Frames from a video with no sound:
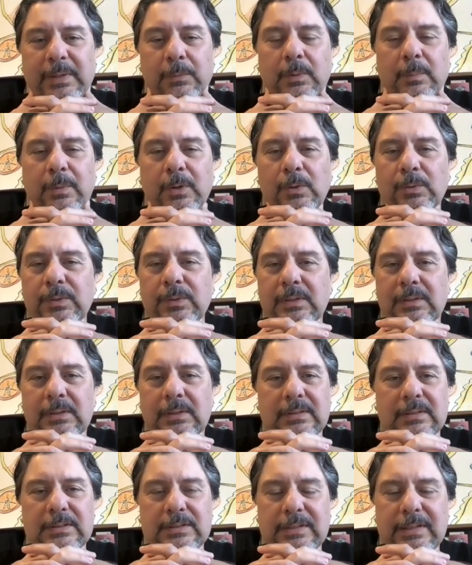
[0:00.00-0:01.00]
We're both uh,
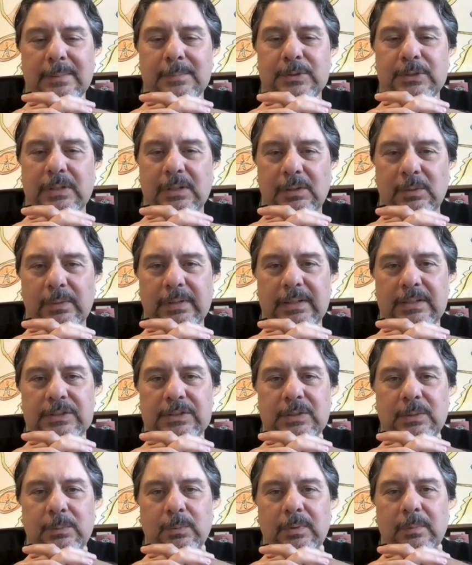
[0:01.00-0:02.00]
the same
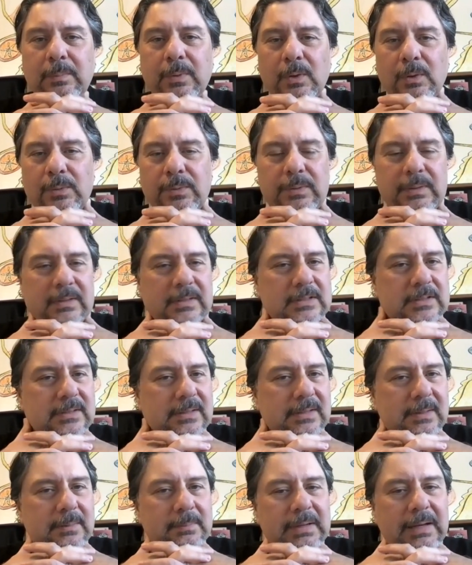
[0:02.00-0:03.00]
generation. We're both the
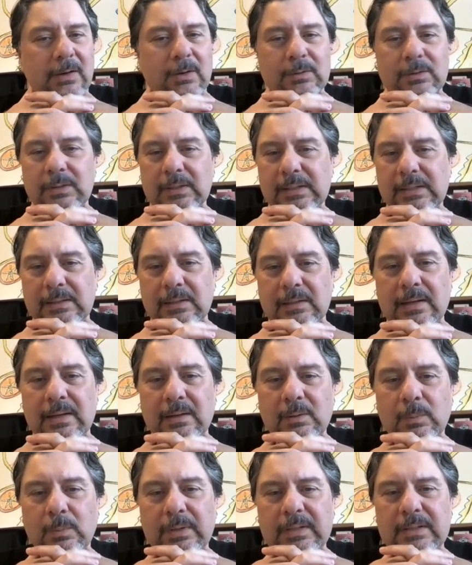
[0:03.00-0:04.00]
same outlook in a lot
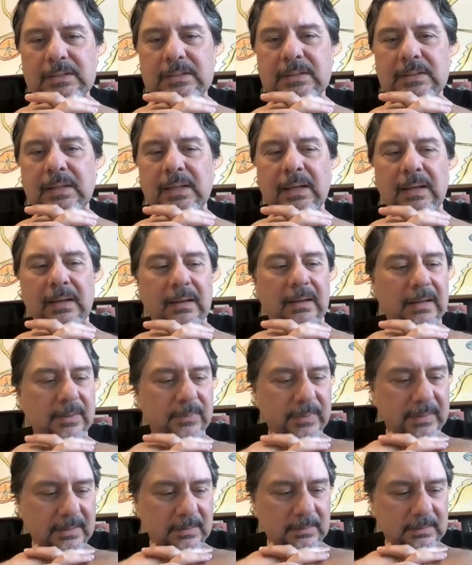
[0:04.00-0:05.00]
of ways. I
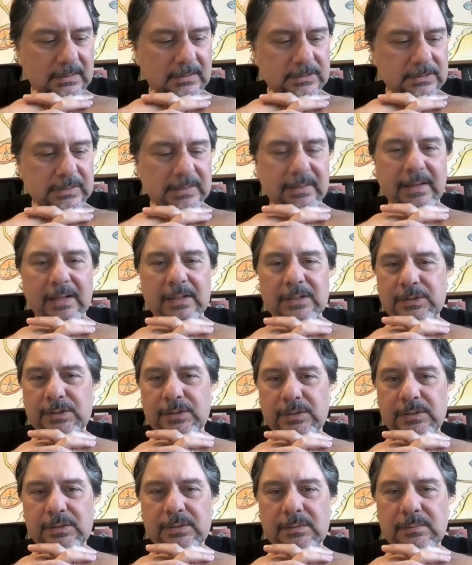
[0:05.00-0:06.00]
think uh, Gen
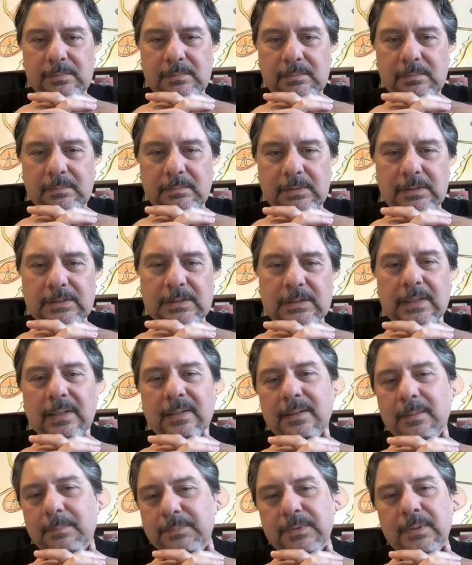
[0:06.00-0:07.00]
Xers, this is
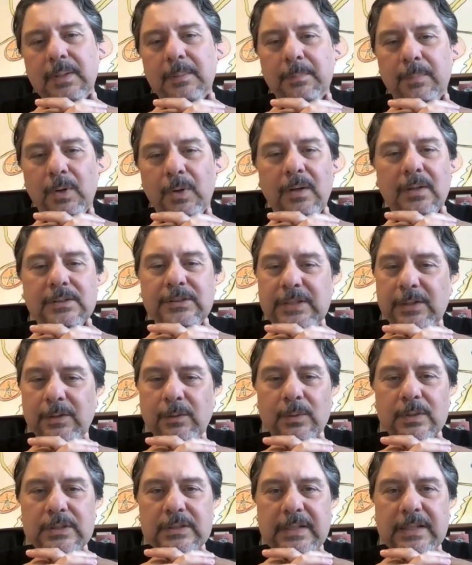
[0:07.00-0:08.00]
like a, a broad
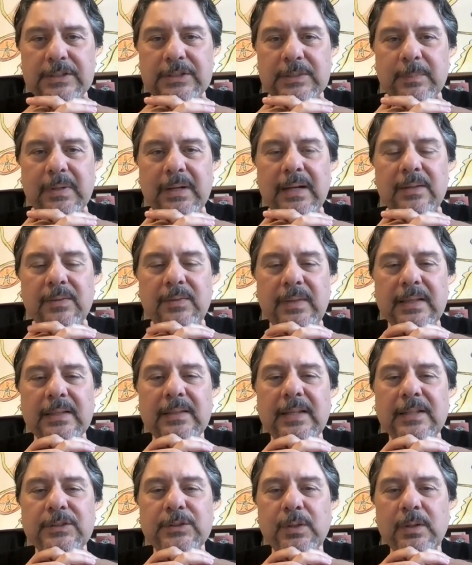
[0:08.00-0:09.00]
generalization, but I think
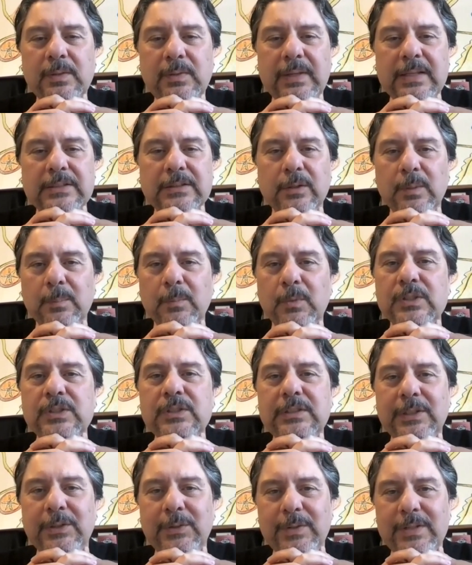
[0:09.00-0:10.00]
they took things a little more
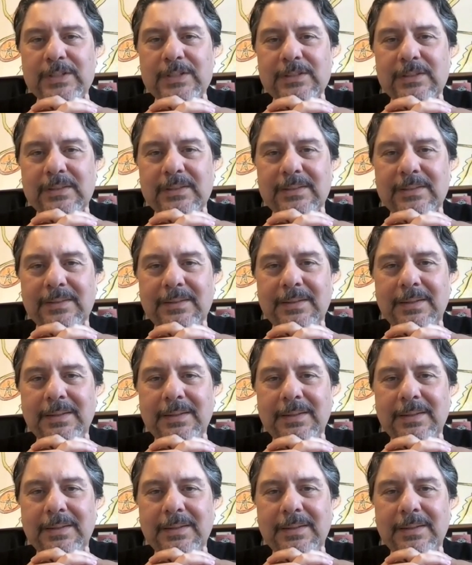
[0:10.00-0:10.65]
seriously.